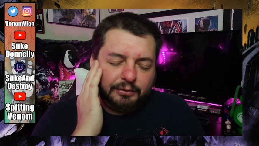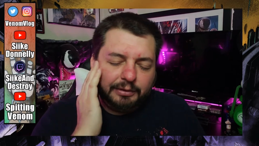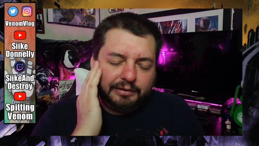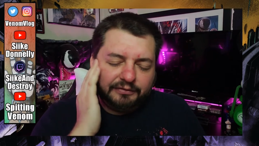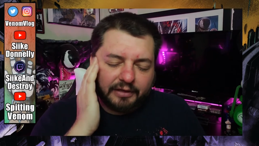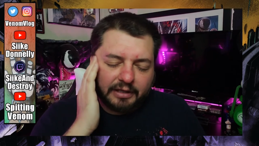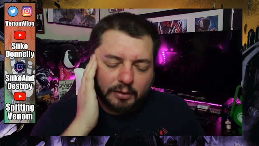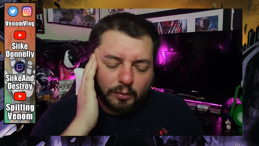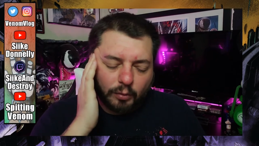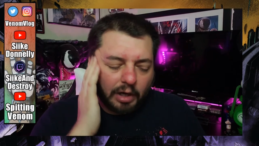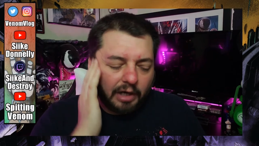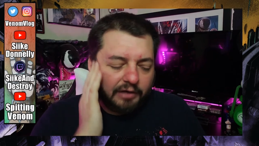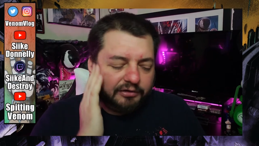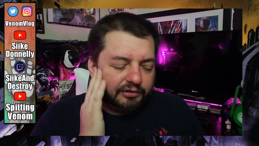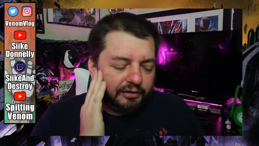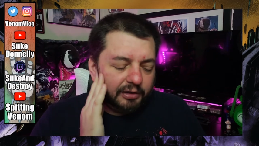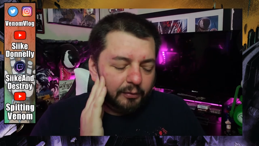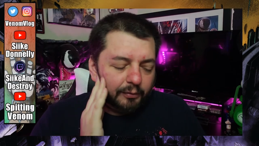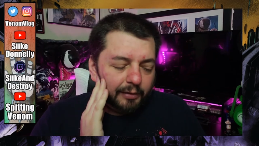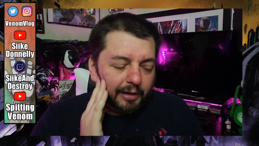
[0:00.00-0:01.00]
He's like a
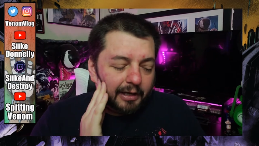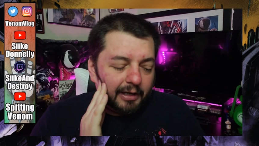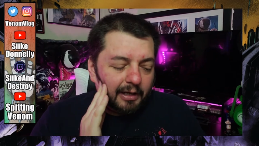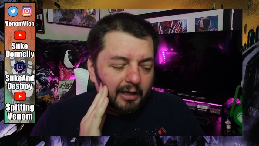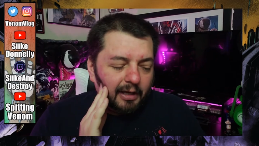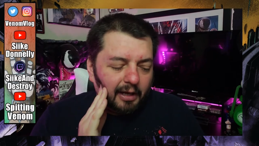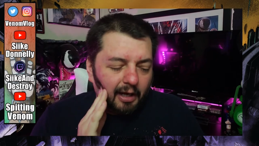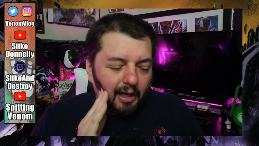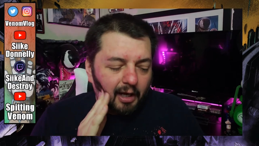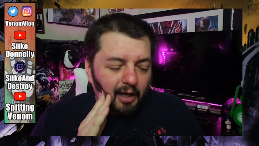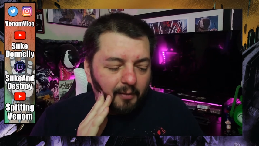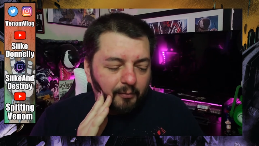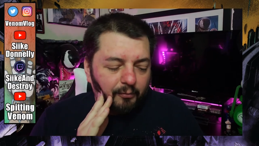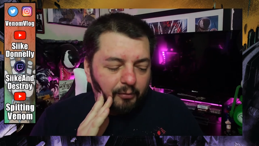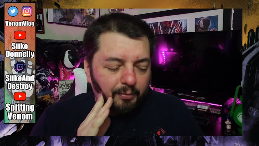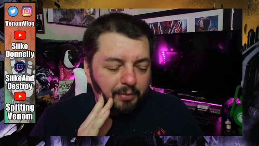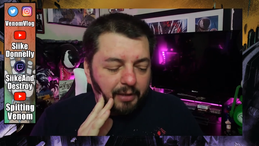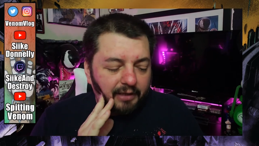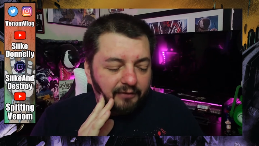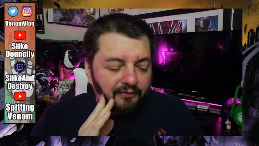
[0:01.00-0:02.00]
watcher in a way, um,
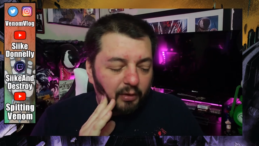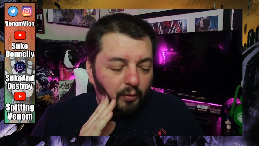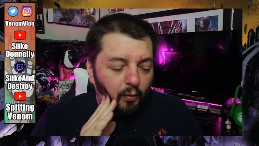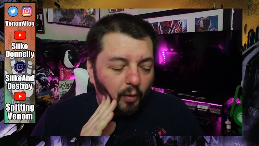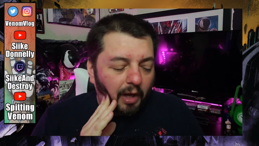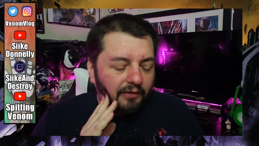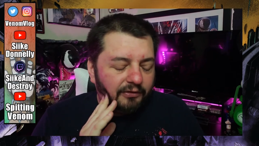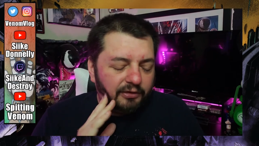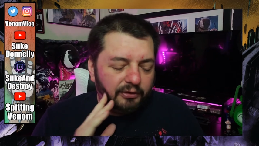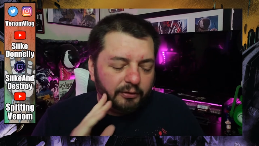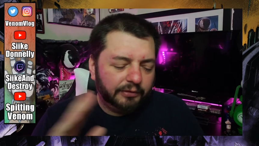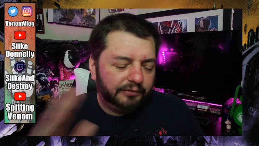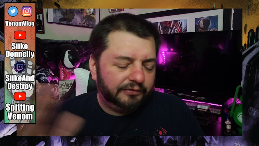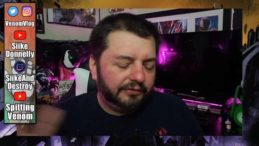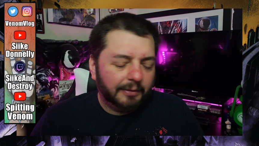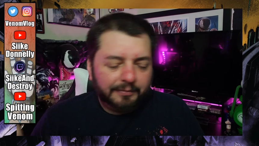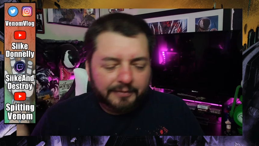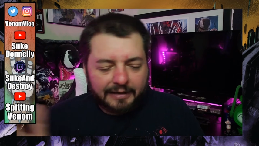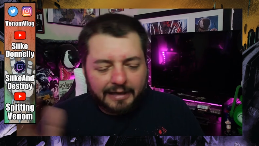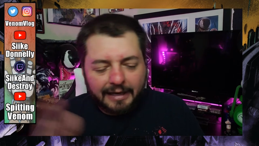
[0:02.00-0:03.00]
replacing Uatu or
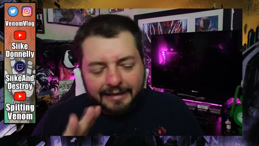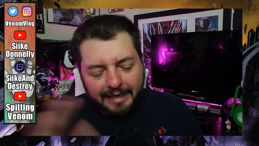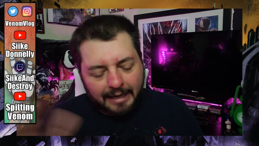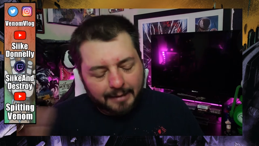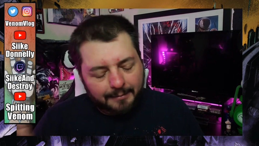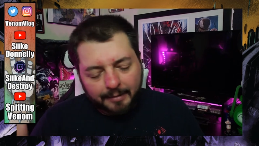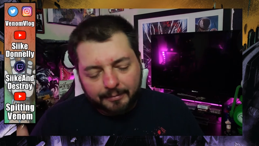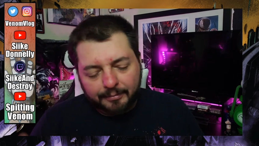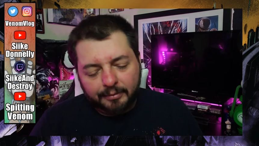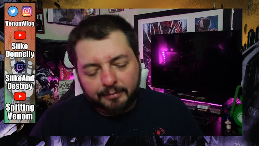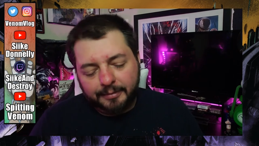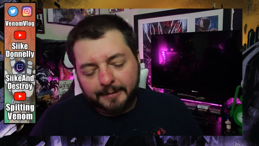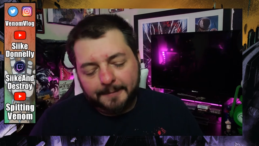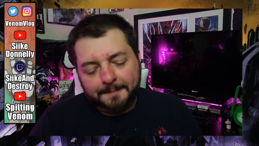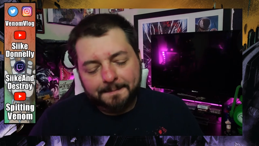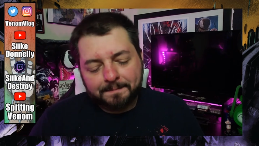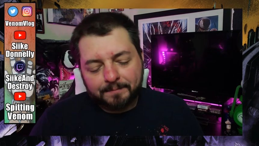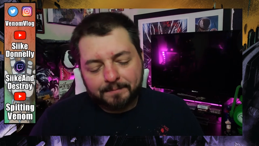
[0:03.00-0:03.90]
something. I can't remember, but